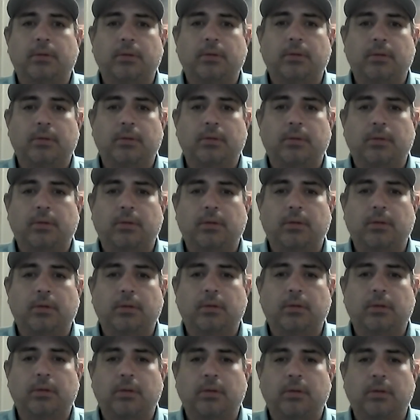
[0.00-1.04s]

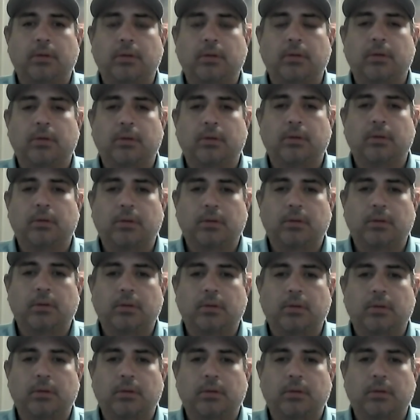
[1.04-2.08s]
(not speaking)